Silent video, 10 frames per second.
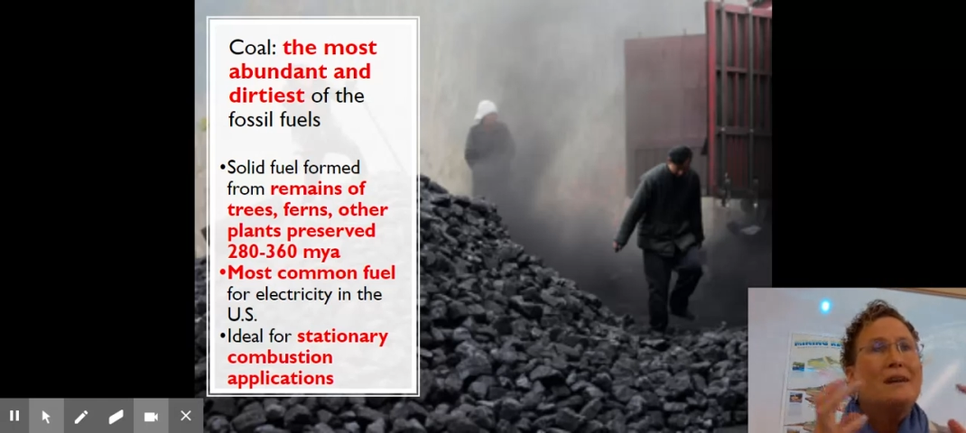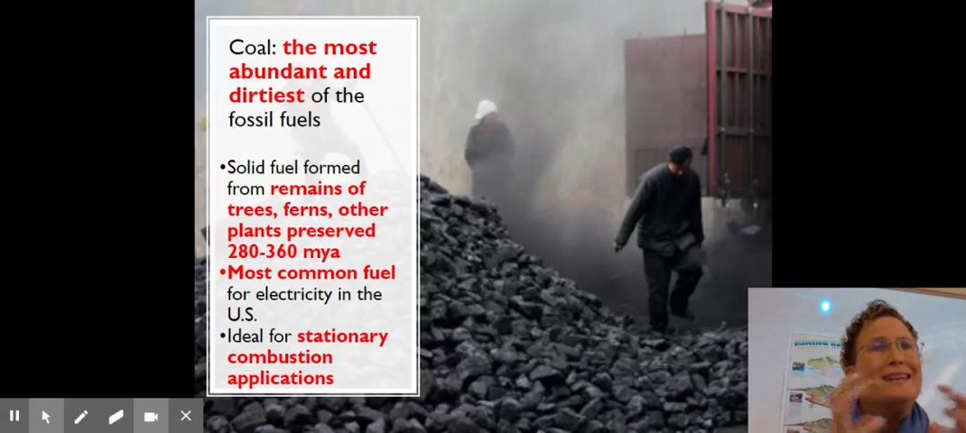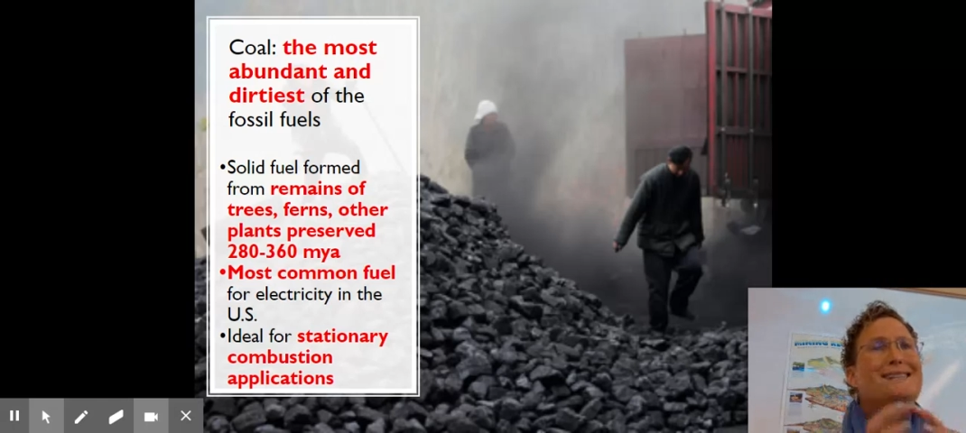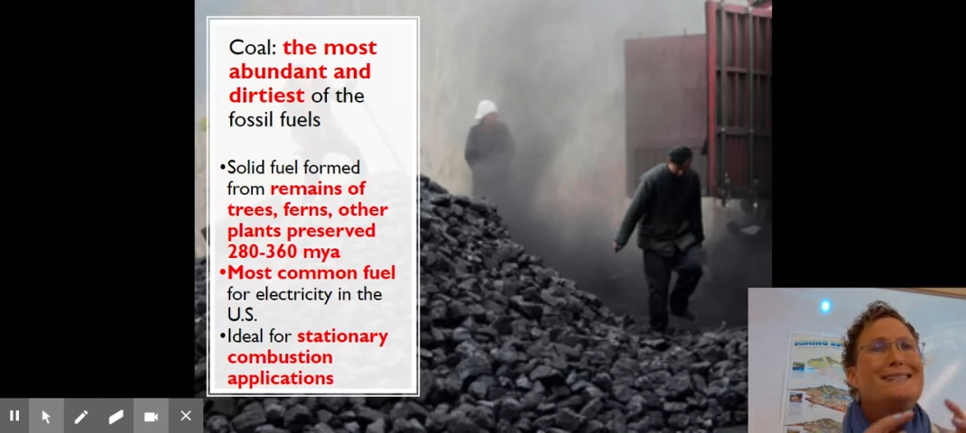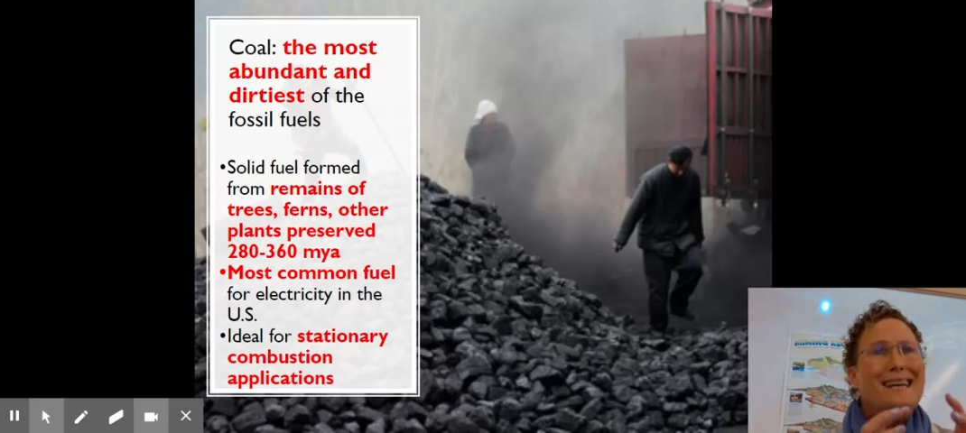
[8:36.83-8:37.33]

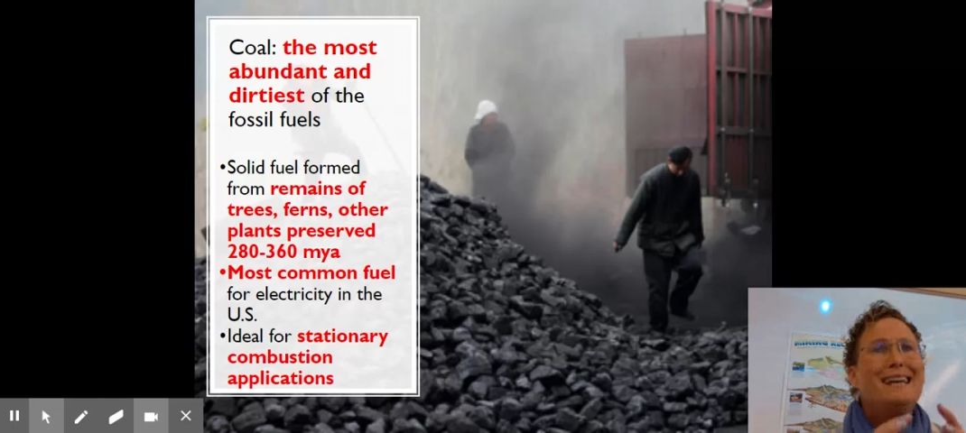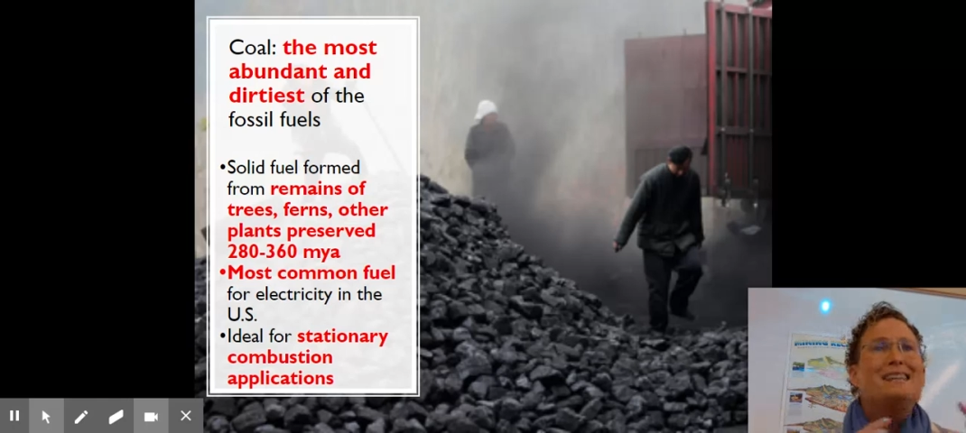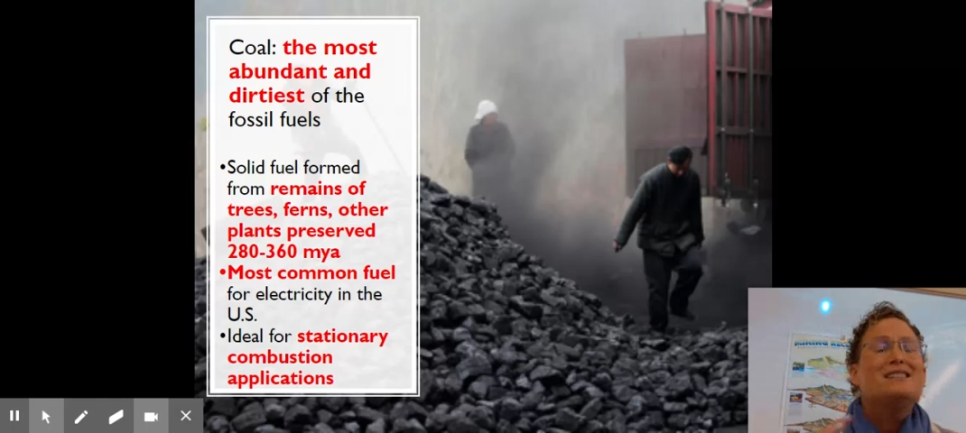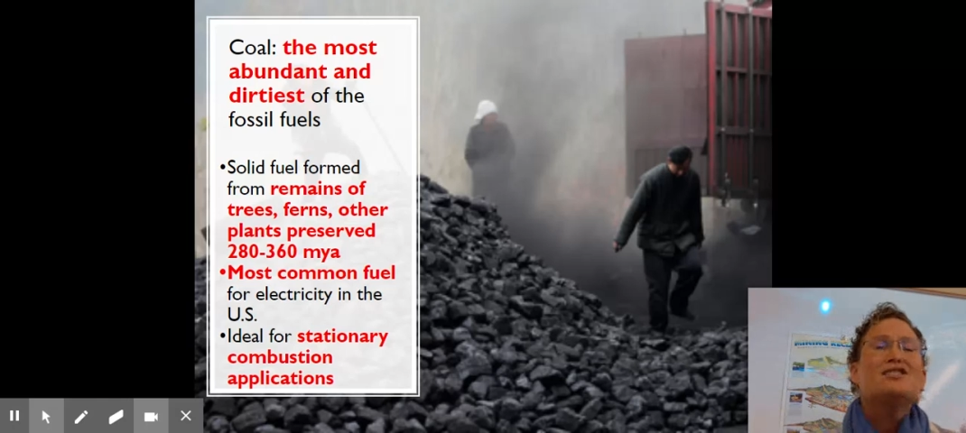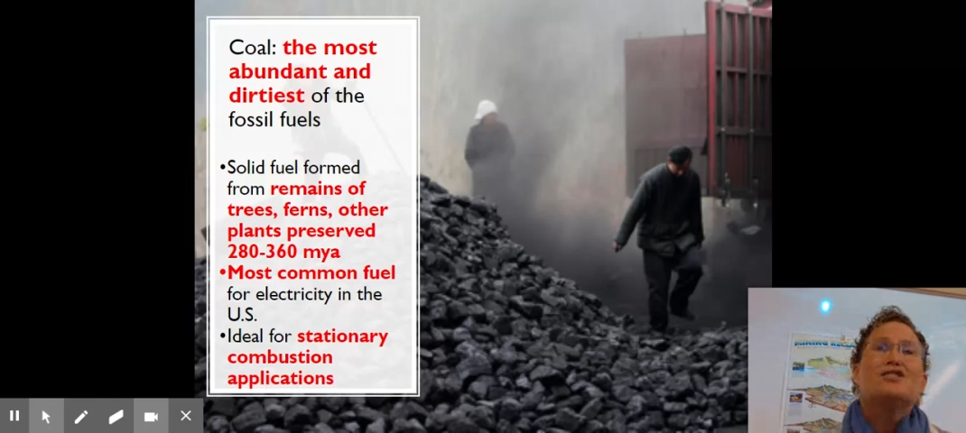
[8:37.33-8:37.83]

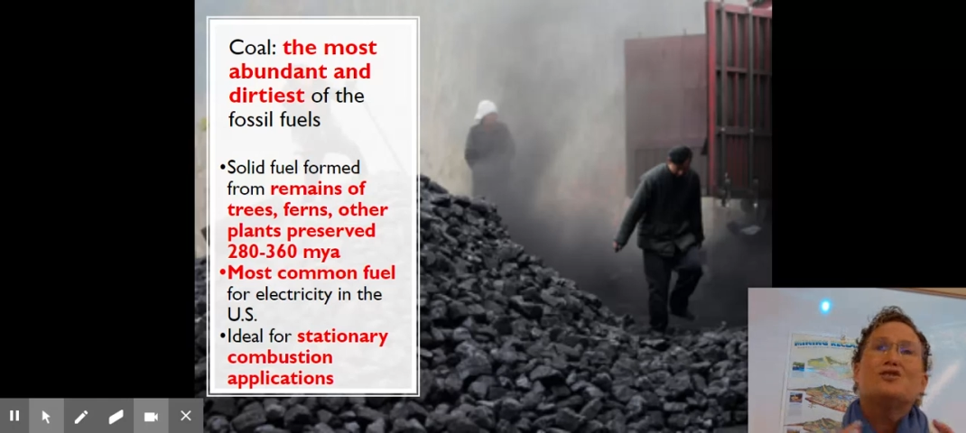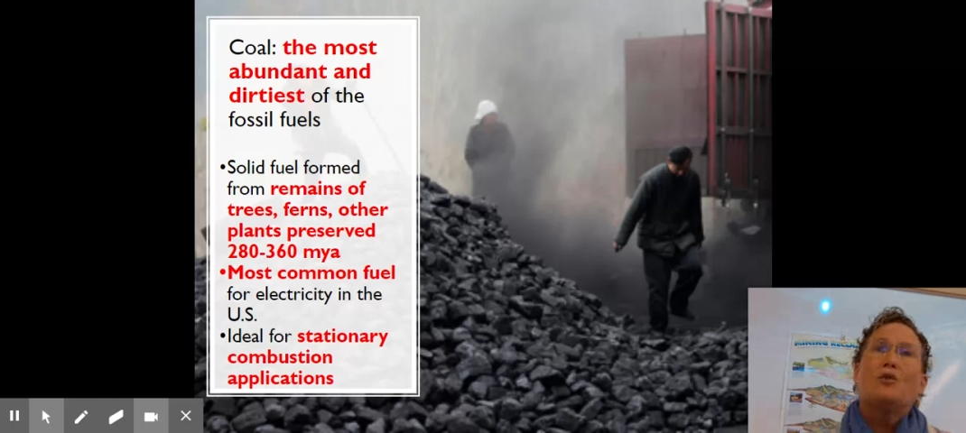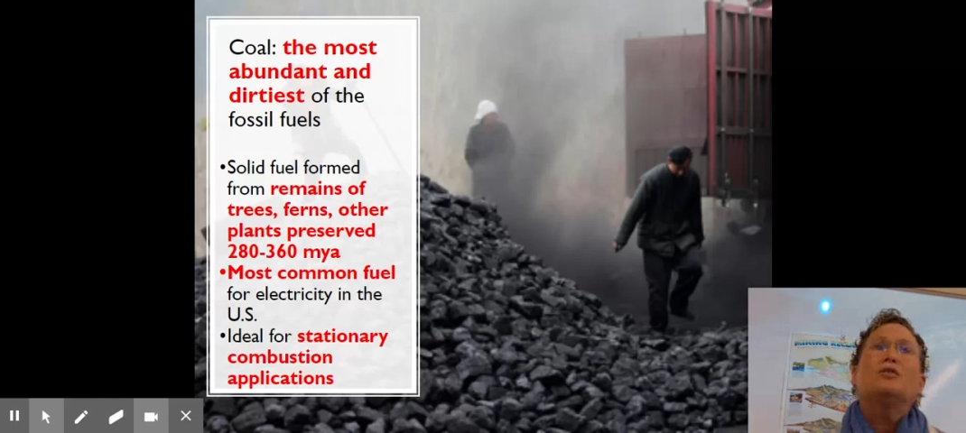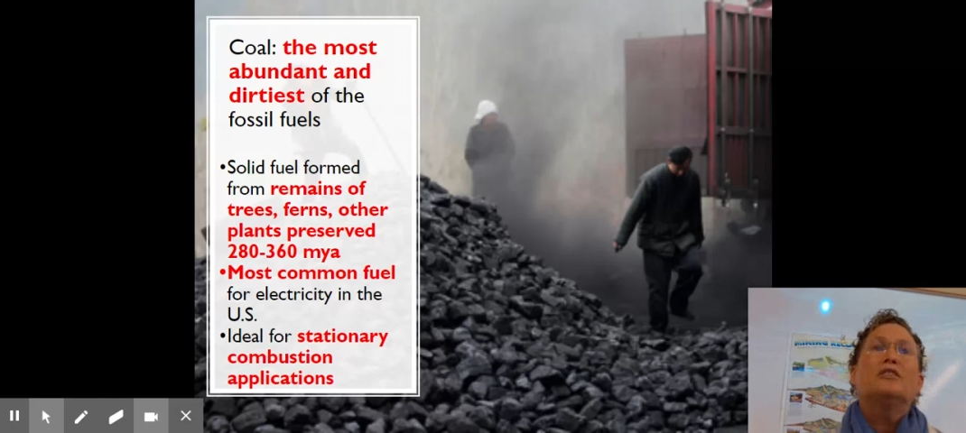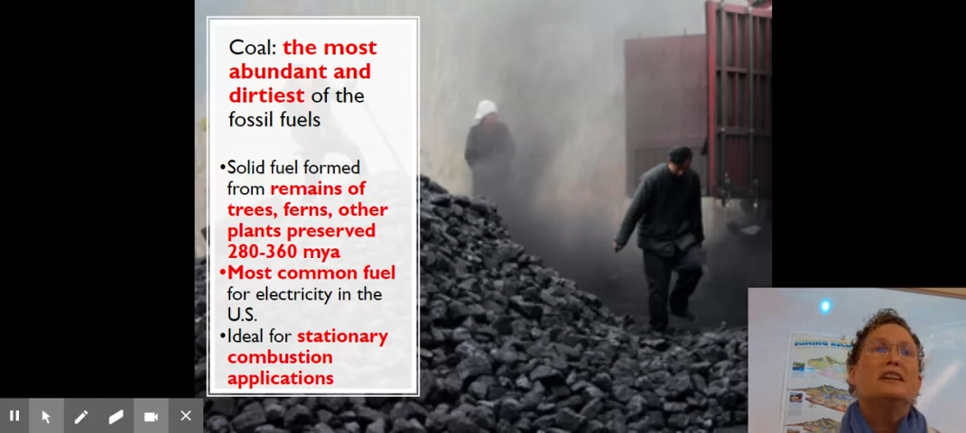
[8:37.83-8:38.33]
condensed
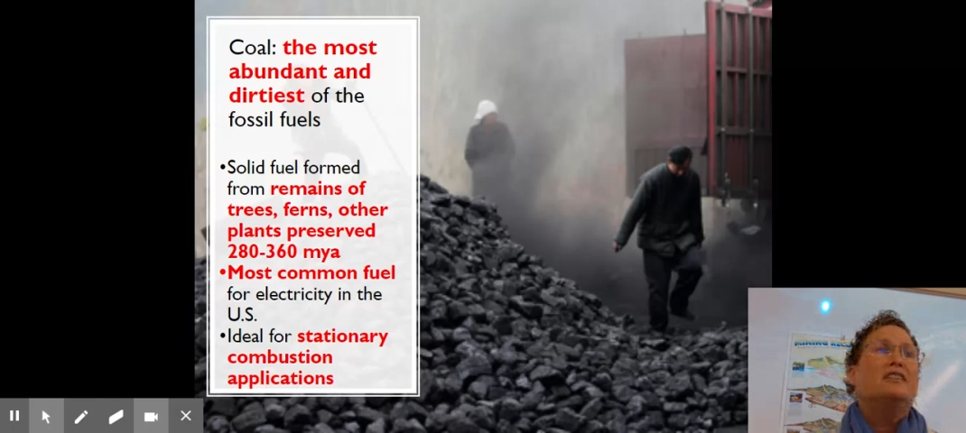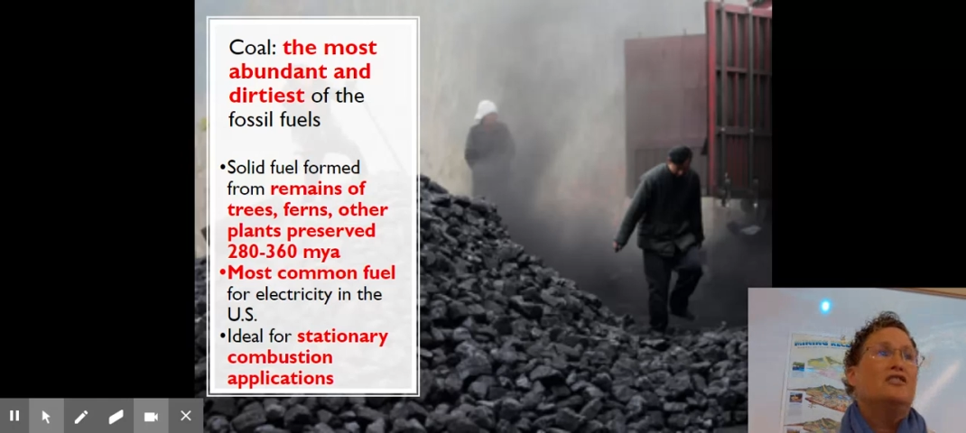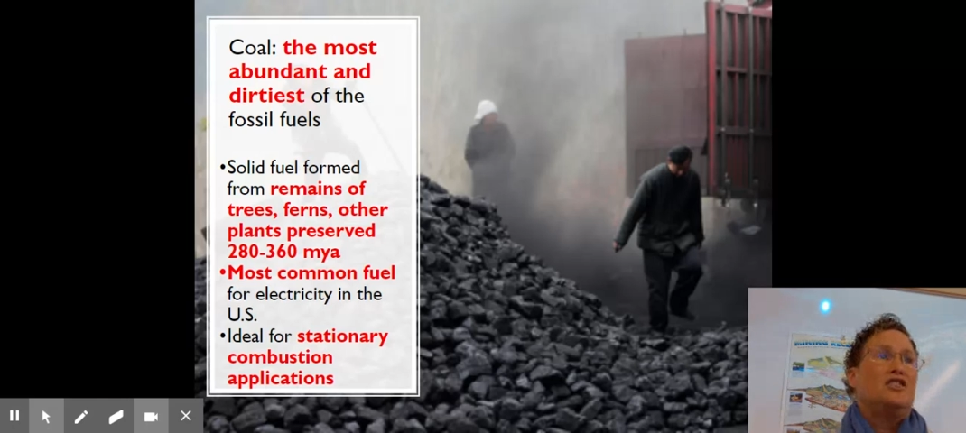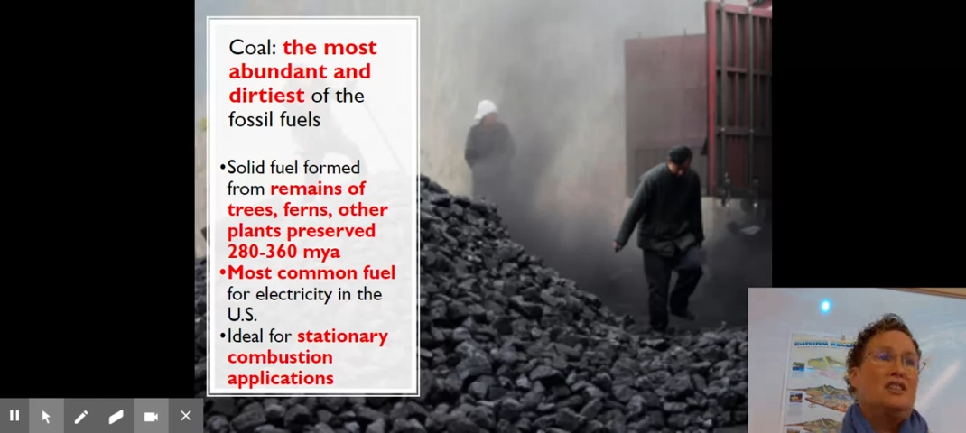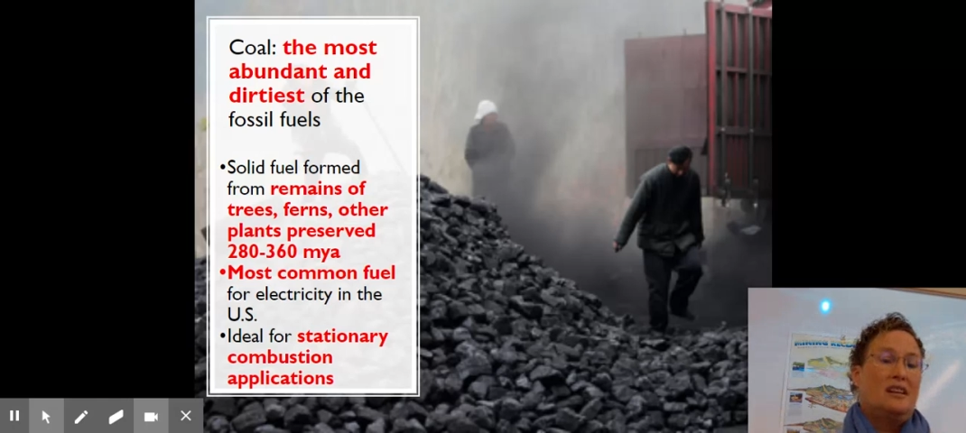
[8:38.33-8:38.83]
solar energy.